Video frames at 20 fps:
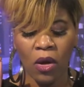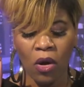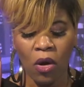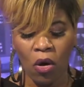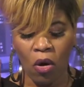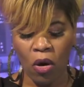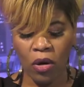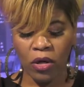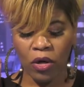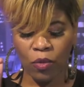
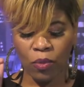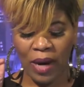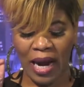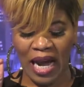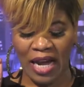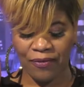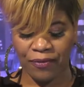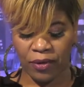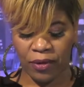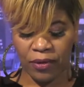On
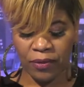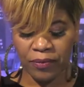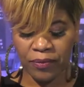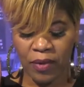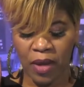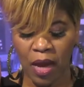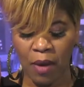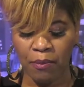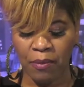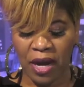arrival,
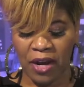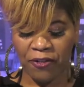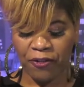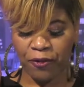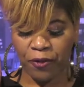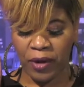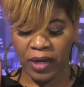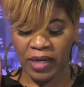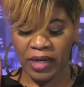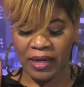my
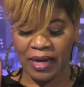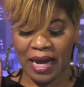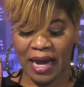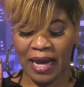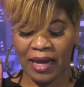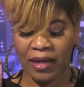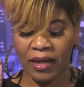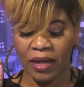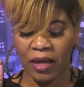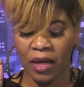friend and
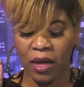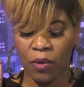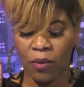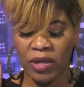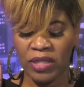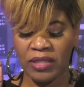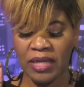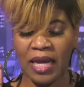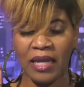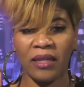I, we
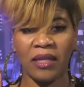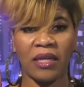sat in the